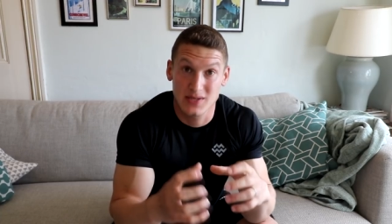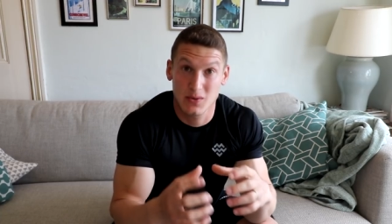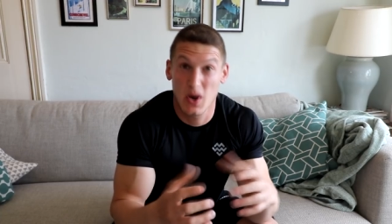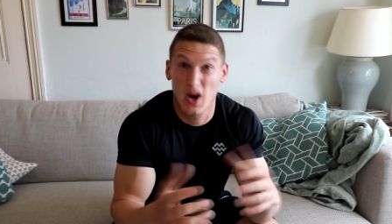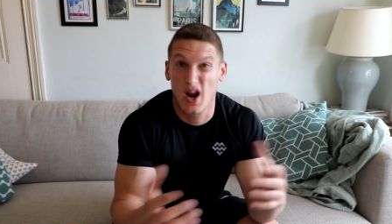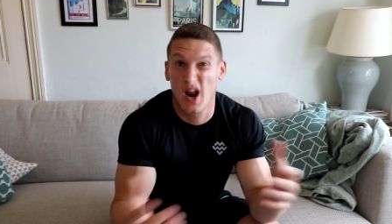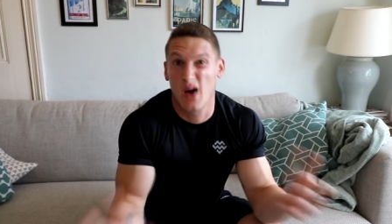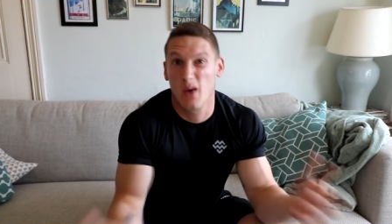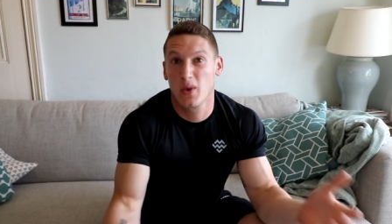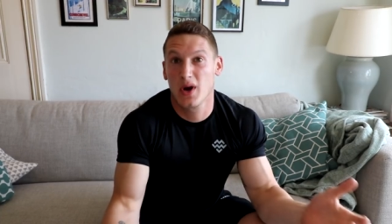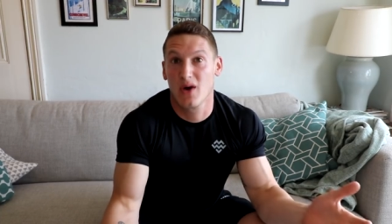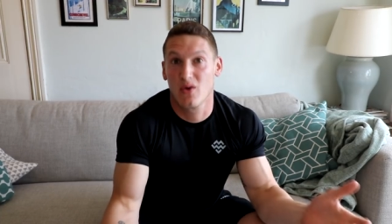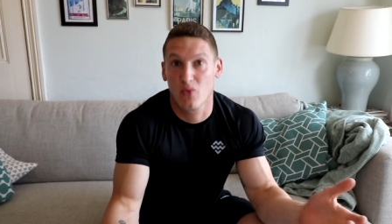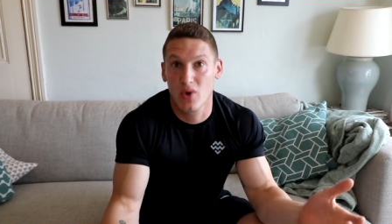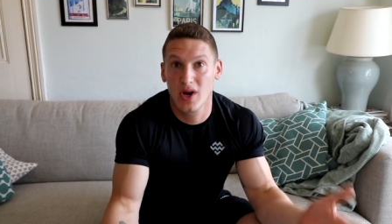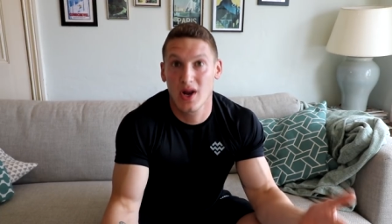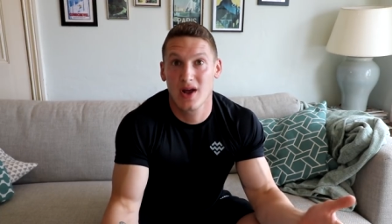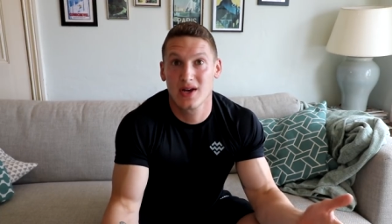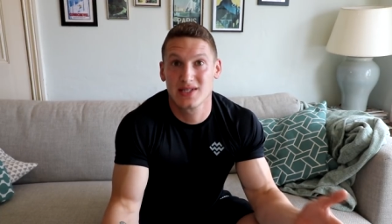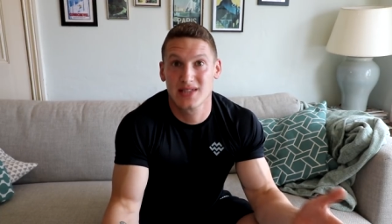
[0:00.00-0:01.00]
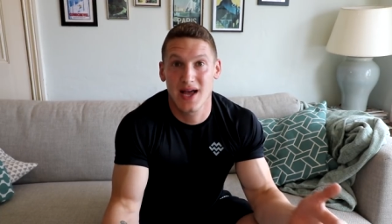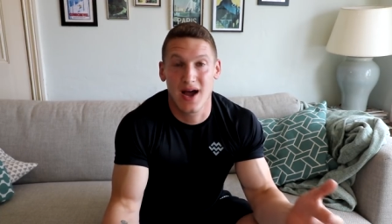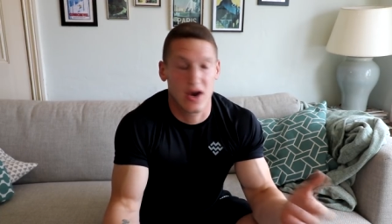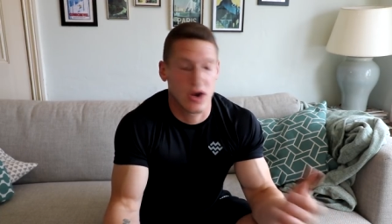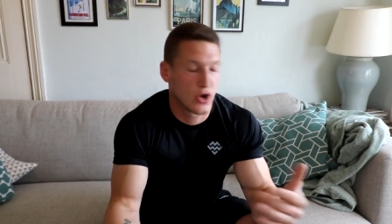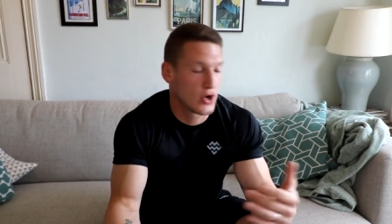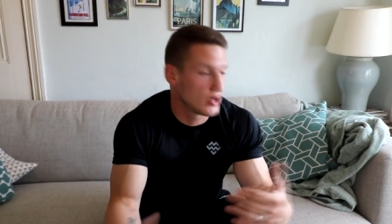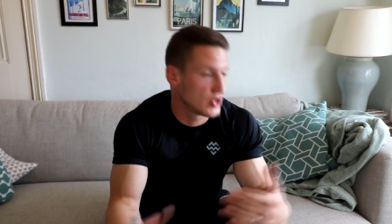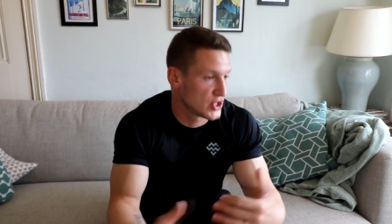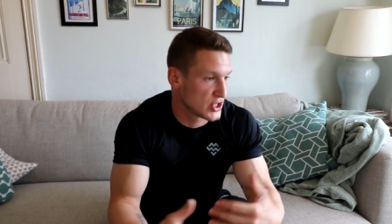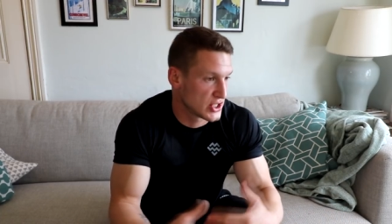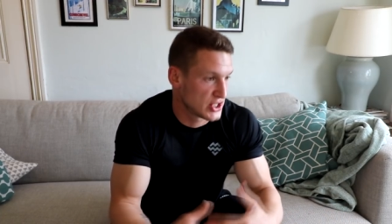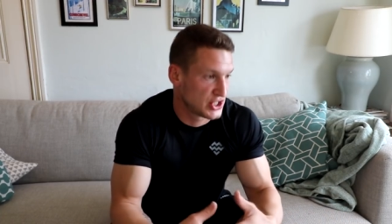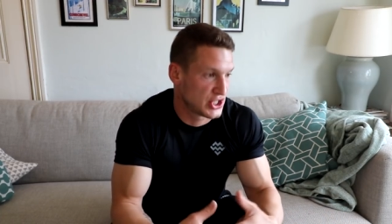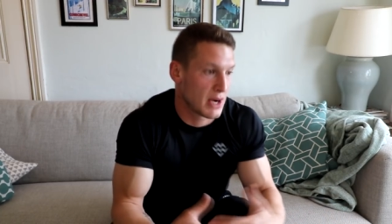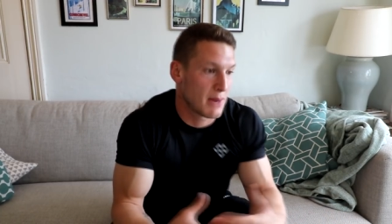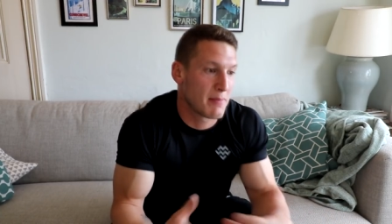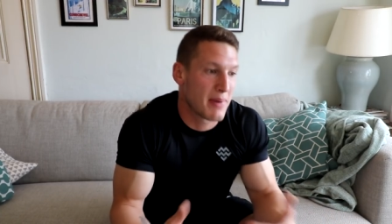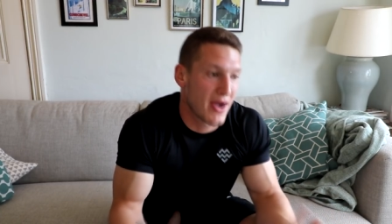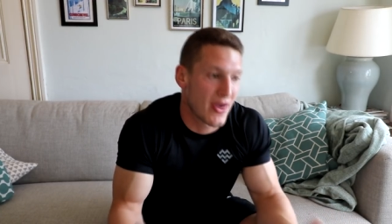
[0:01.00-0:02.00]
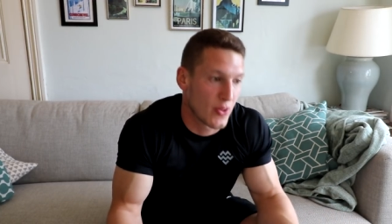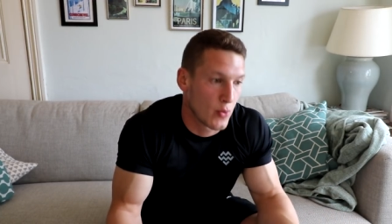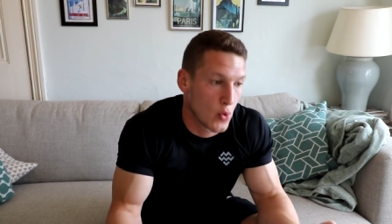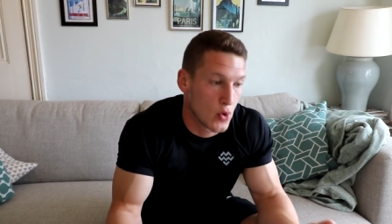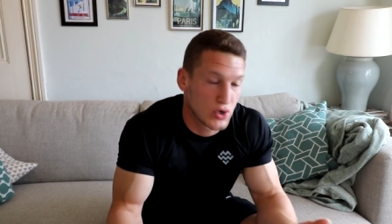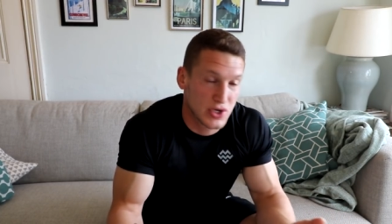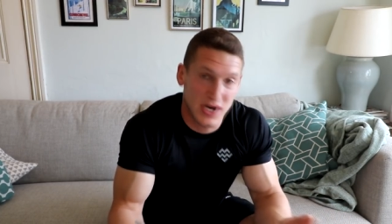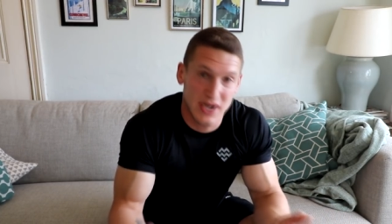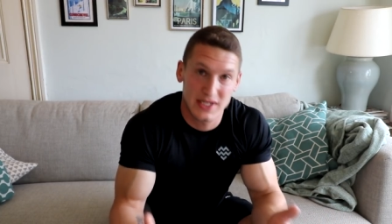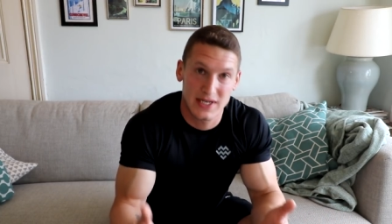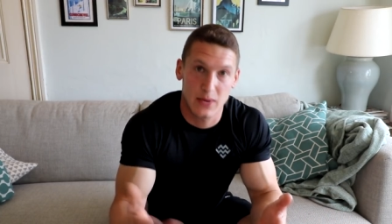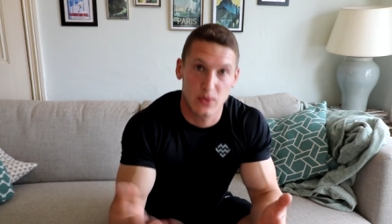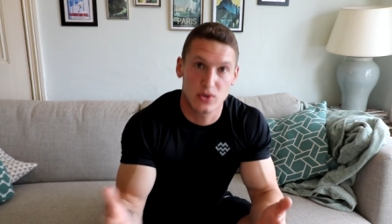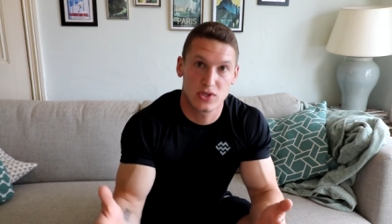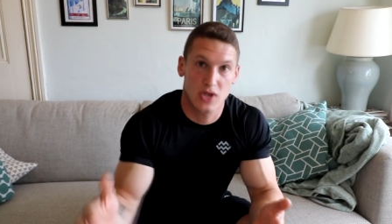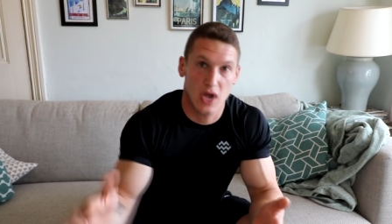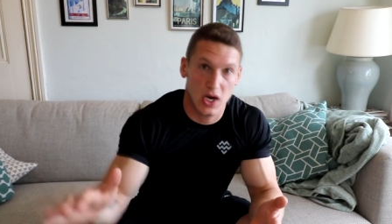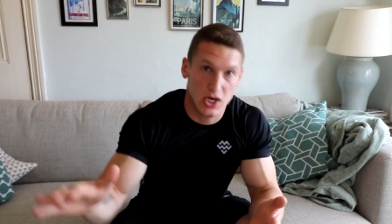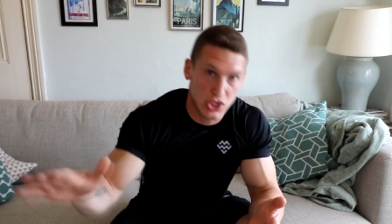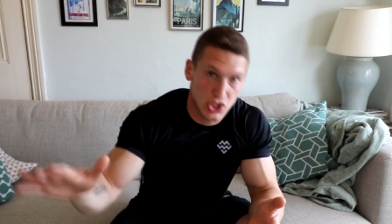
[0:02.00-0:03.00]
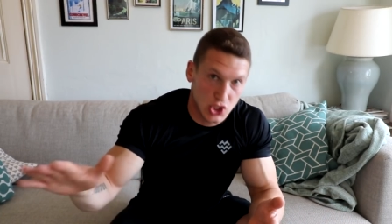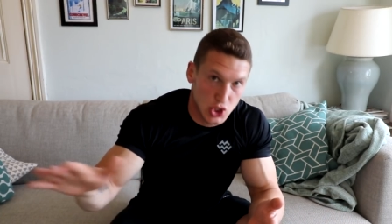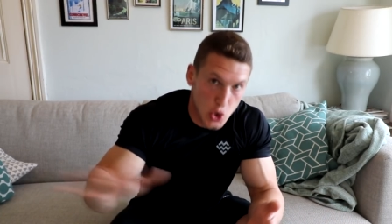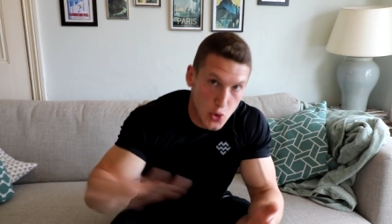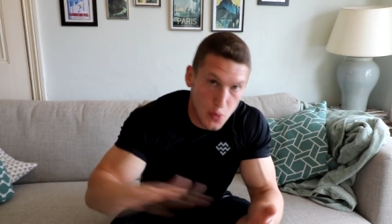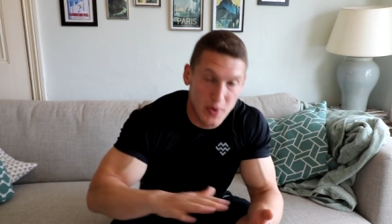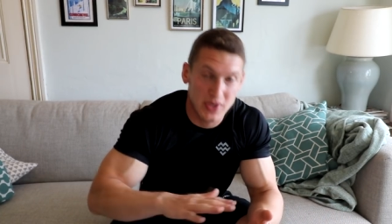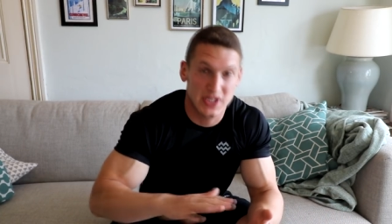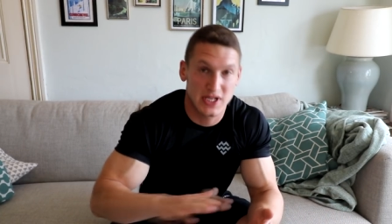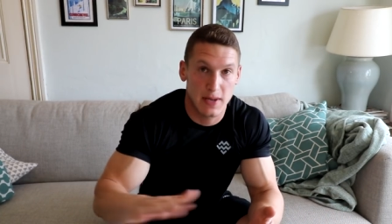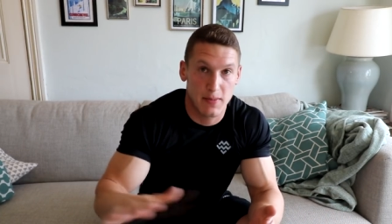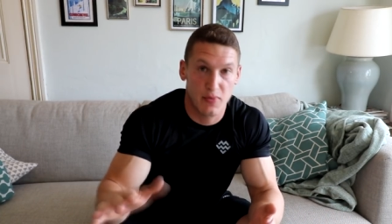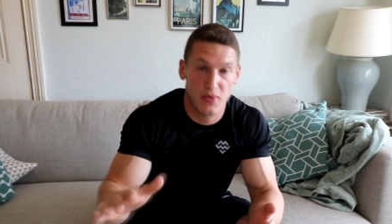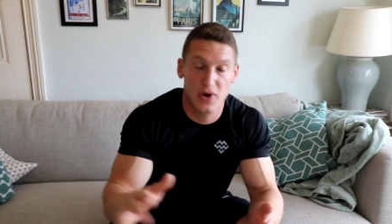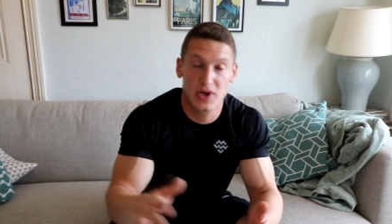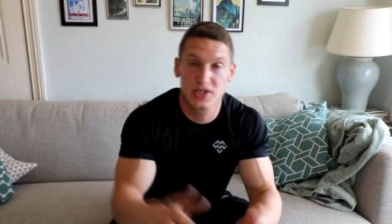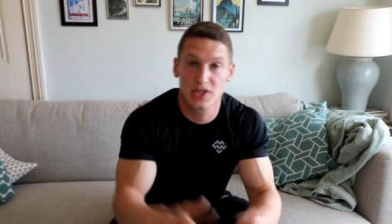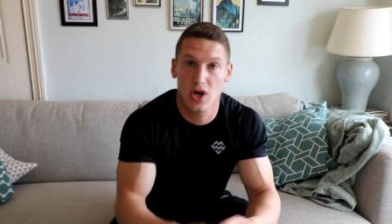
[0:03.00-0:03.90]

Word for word: When I, when I realized that, I couldn't just jump out of the water because it was like super slippery.